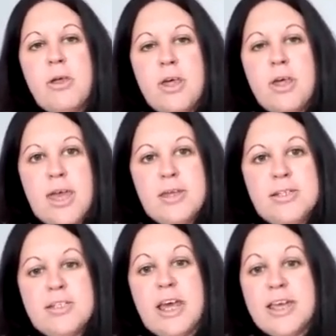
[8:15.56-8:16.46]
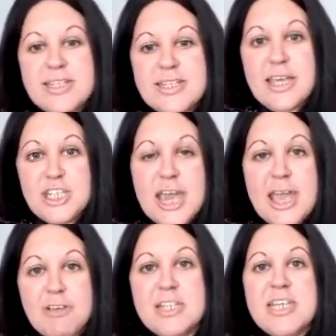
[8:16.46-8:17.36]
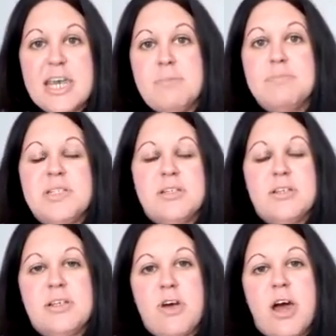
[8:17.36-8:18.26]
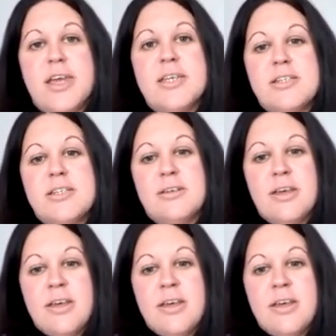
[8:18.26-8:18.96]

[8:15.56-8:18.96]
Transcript: and like I say, sharing tips and advice and